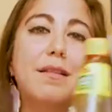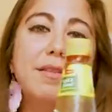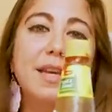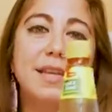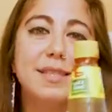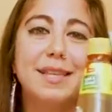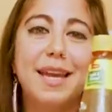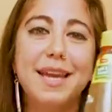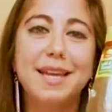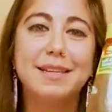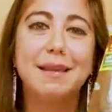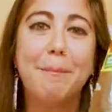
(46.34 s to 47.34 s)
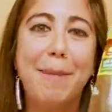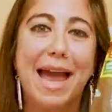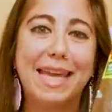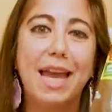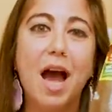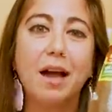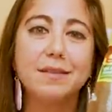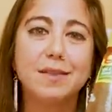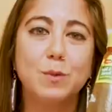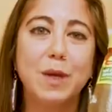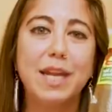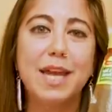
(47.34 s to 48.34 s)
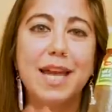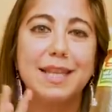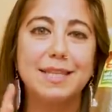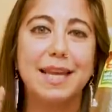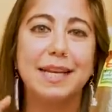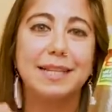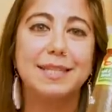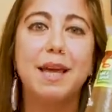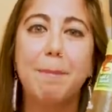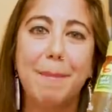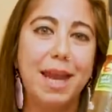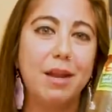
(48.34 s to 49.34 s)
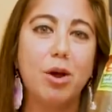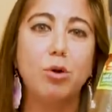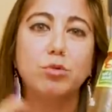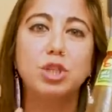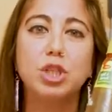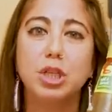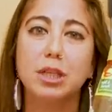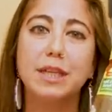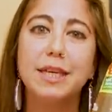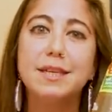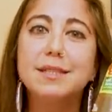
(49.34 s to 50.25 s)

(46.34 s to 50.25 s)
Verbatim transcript: this is Maggi Hot and Sweet. It's like a tomato chili